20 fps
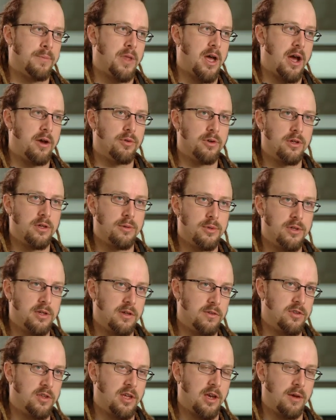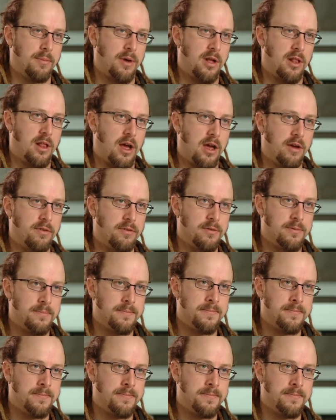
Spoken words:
I really believe saved my life.